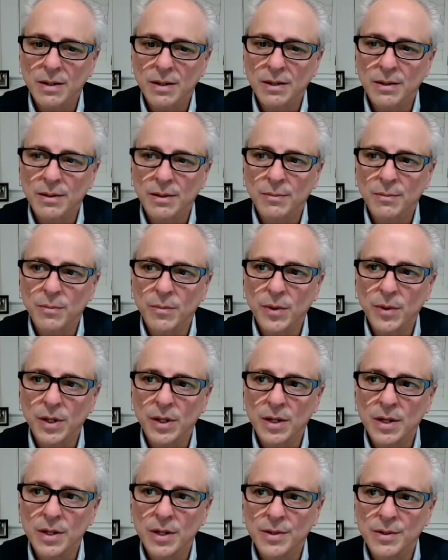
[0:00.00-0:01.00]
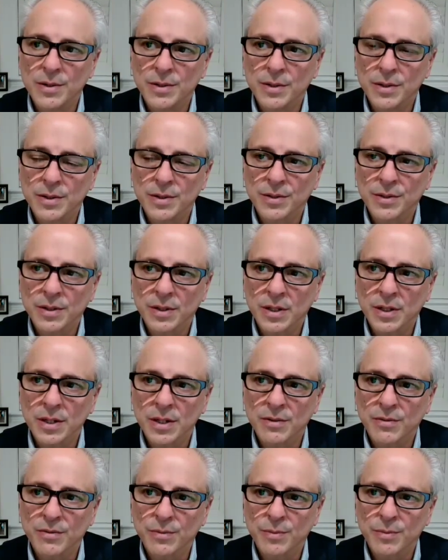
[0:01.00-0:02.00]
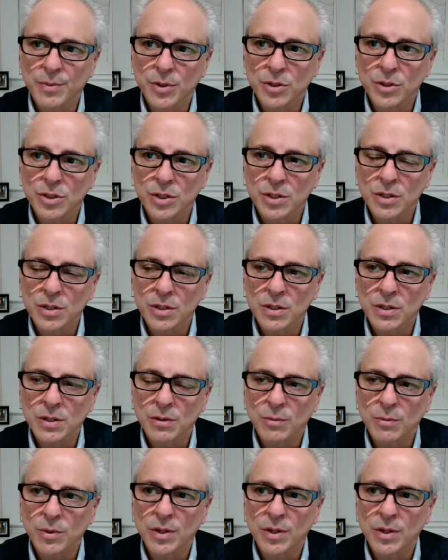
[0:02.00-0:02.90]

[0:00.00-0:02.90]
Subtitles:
and is the kind of person.